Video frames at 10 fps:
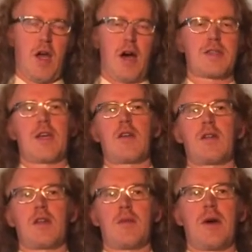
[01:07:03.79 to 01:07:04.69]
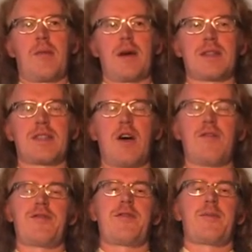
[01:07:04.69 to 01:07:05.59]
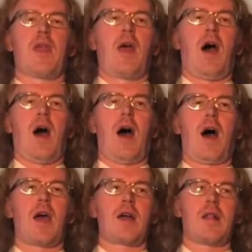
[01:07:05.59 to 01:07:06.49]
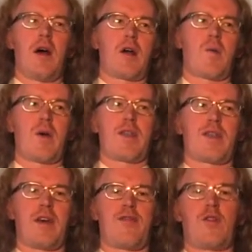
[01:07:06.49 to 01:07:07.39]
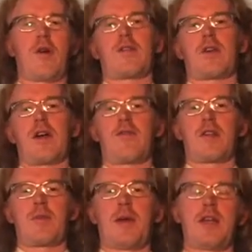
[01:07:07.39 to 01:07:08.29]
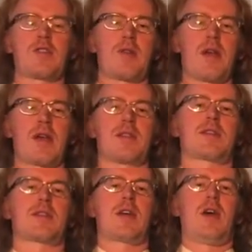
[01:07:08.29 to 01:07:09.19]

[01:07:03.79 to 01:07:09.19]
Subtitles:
I'll tell you a little about myself. I, along with a few other California patriots,